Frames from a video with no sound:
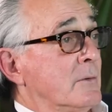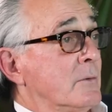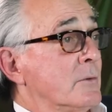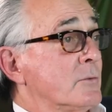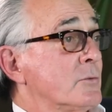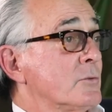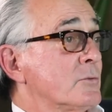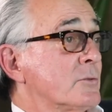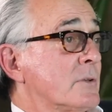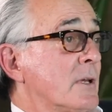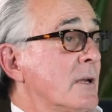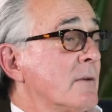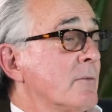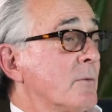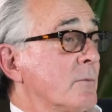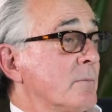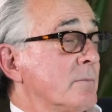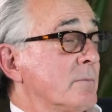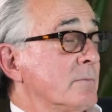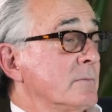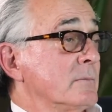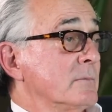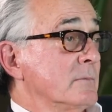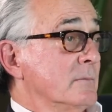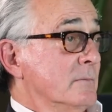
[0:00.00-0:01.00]
Which was kind of a
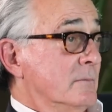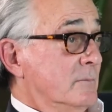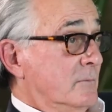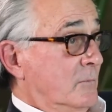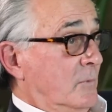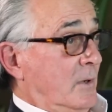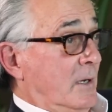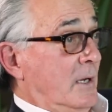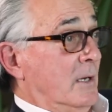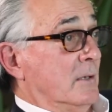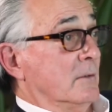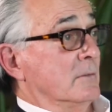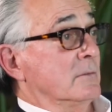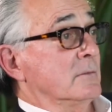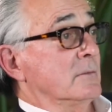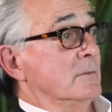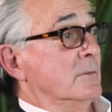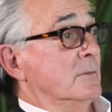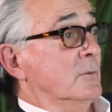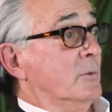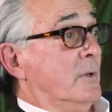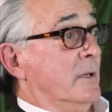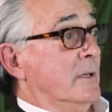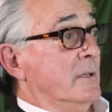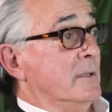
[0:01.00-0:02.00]
wow,
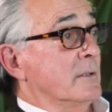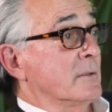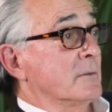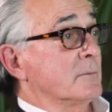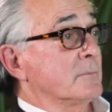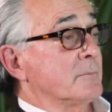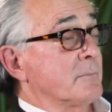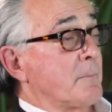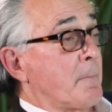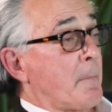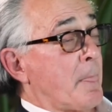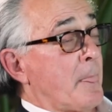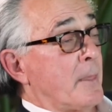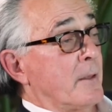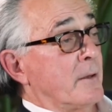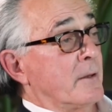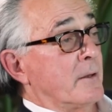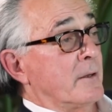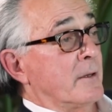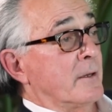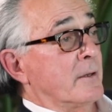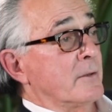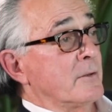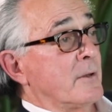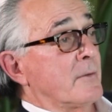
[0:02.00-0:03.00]
okay.
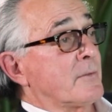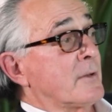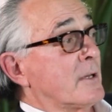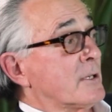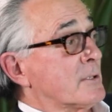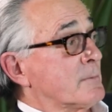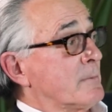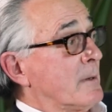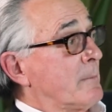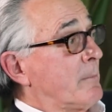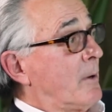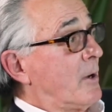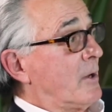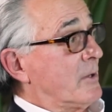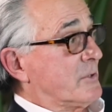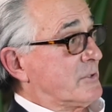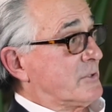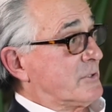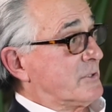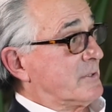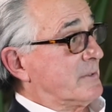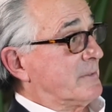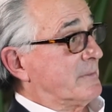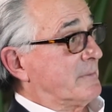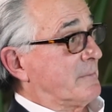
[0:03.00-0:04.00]
Uh, you have to ask my
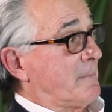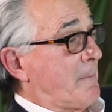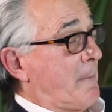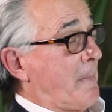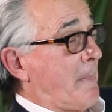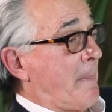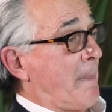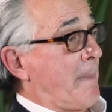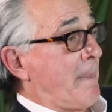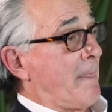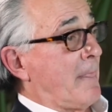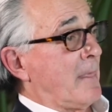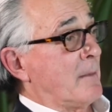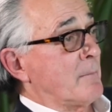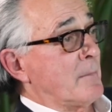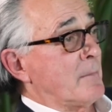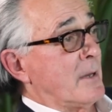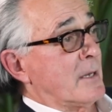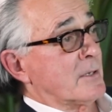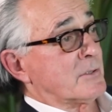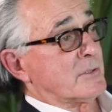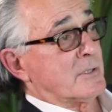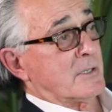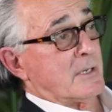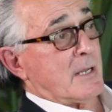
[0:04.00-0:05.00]
boss. And
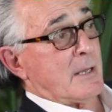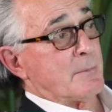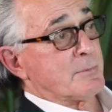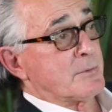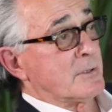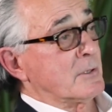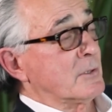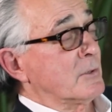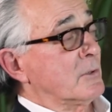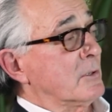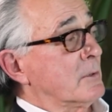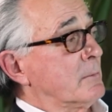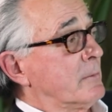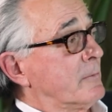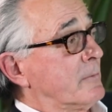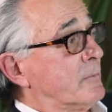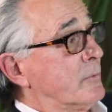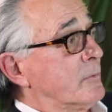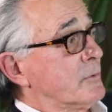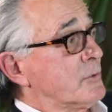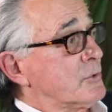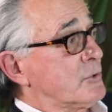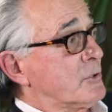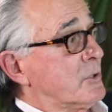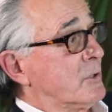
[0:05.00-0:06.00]
Mike said, Absolutely,
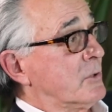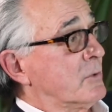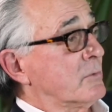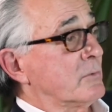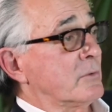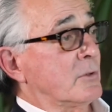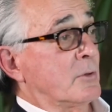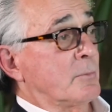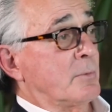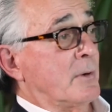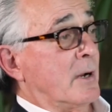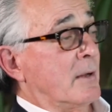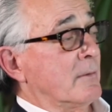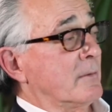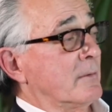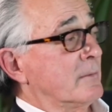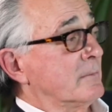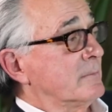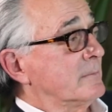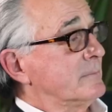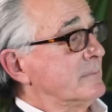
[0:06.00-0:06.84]
before the show, no problem.